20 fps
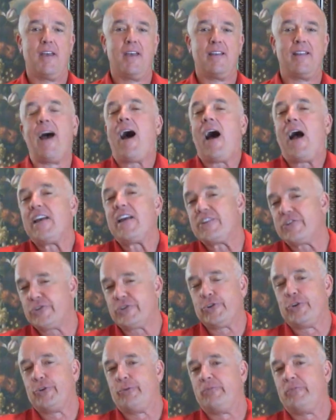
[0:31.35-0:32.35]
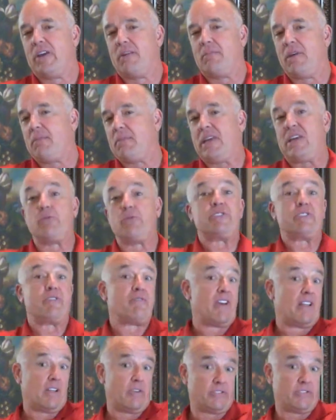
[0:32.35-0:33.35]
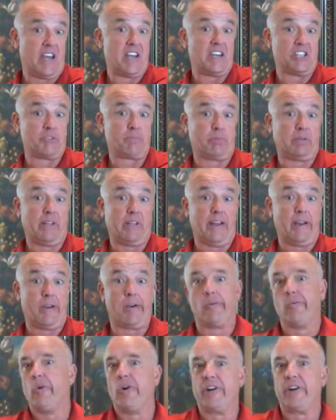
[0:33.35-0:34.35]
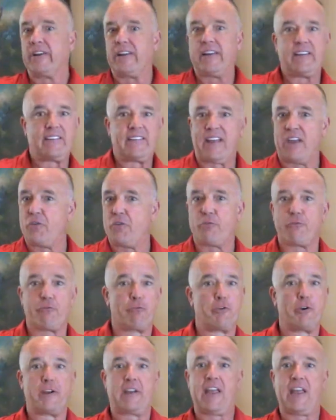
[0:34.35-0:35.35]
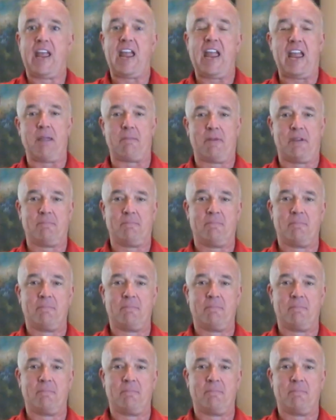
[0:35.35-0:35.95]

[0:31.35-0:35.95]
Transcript: Now, I assumed that maybe he was a fellow tennis player and wanted to get together for a game.